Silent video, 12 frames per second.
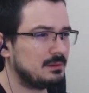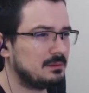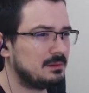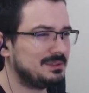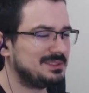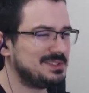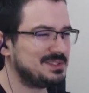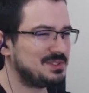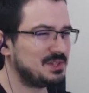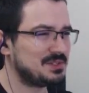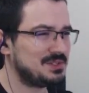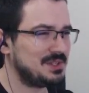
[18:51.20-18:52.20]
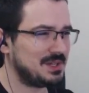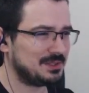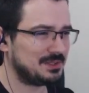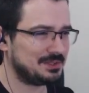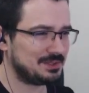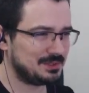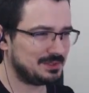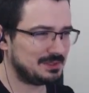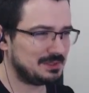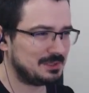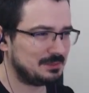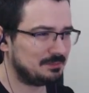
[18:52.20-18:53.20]
At least there's that.
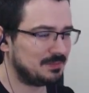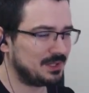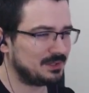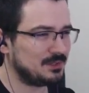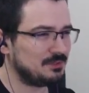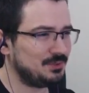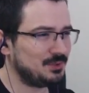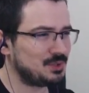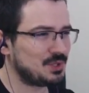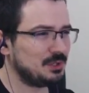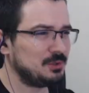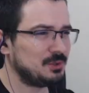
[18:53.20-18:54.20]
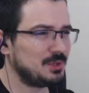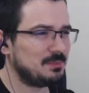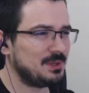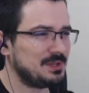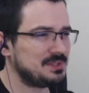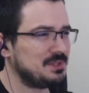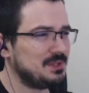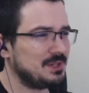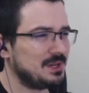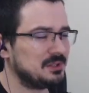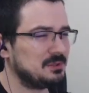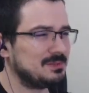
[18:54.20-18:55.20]
But if you try to replace the
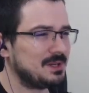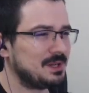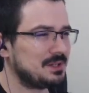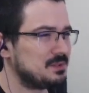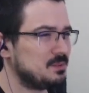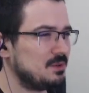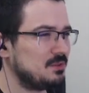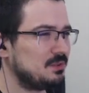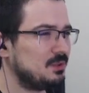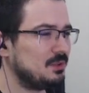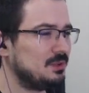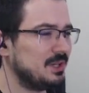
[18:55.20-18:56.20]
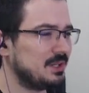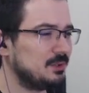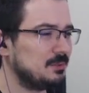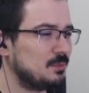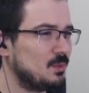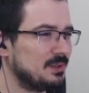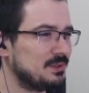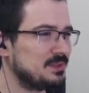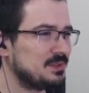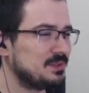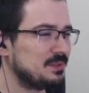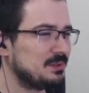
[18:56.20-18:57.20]
random cards with non-random ones,